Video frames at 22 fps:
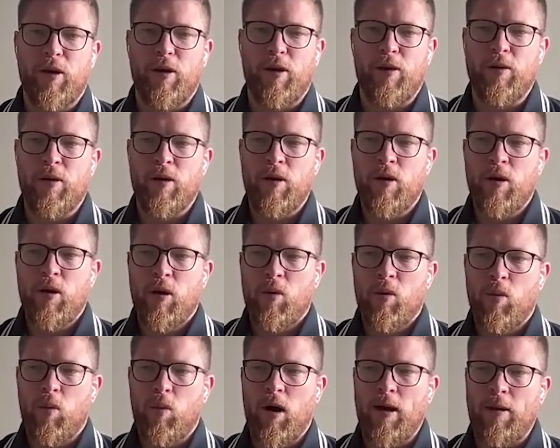So
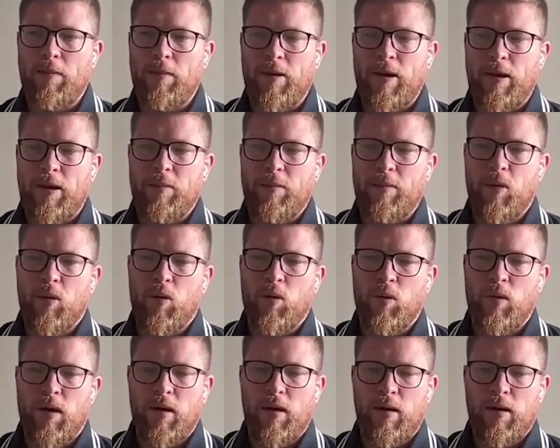why
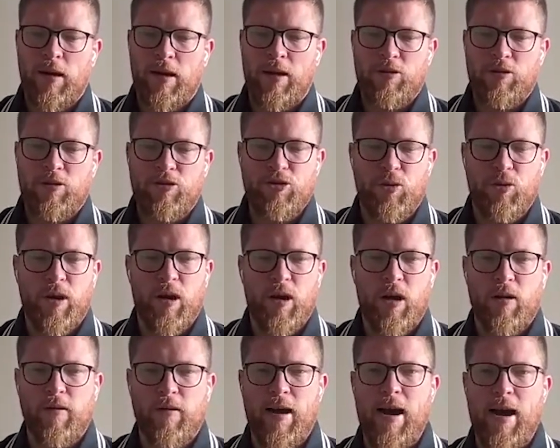people
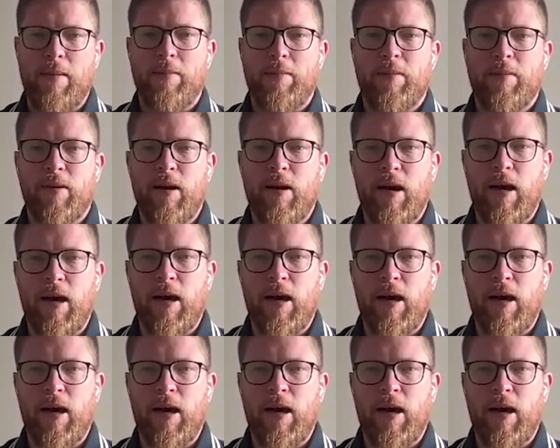enjoy our app